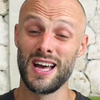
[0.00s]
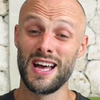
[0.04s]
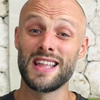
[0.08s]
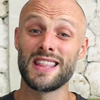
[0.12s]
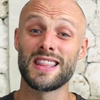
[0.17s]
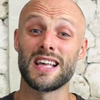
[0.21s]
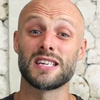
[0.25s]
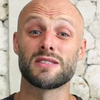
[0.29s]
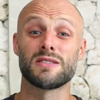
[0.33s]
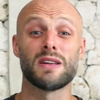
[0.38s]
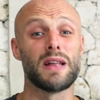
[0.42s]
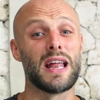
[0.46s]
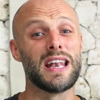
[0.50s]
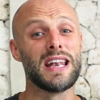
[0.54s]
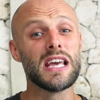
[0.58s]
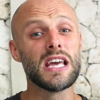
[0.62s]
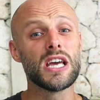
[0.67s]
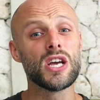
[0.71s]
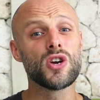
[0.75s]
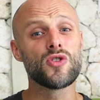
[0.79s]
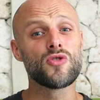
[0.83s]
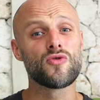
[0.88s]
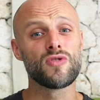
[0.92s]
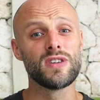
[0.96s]
There's an
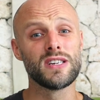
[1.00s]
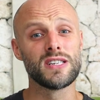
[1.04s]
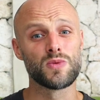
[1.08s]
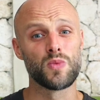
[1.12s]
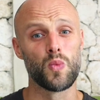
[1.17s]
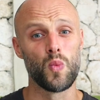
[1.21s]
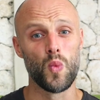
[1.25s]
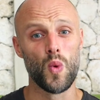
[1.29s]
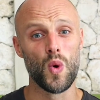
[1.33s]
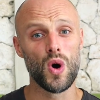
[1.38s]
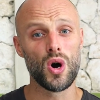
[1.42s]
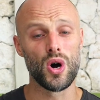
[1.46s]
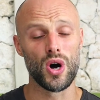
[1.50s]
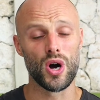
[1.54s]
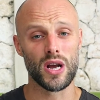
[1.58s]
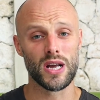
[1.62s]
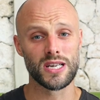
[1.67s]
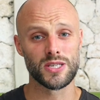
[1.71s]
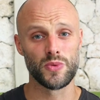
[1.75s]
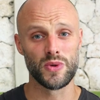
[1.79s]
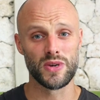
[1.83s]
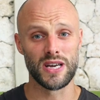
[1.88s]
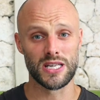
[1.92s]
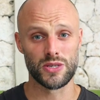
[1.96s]
increased work
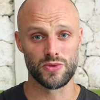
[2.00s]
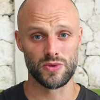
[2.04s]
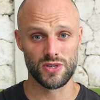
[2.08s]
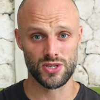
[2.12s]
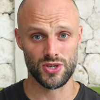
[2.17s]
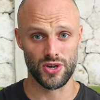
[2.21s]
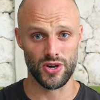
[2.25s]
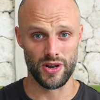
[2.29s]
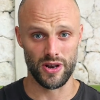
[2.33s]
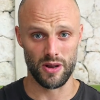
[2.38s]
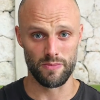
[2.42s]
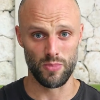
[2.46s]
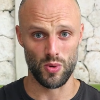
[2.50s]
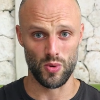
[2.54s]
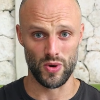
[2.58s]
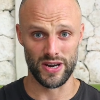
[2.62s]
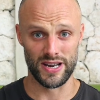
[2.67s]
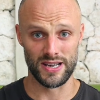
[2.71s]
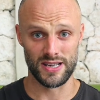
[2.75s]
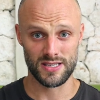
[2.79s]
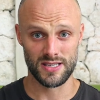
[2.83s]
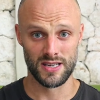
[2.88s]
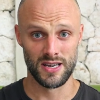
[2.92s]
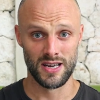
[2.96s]
as we get to a certain
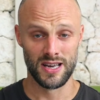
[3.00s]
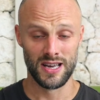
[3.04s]
point.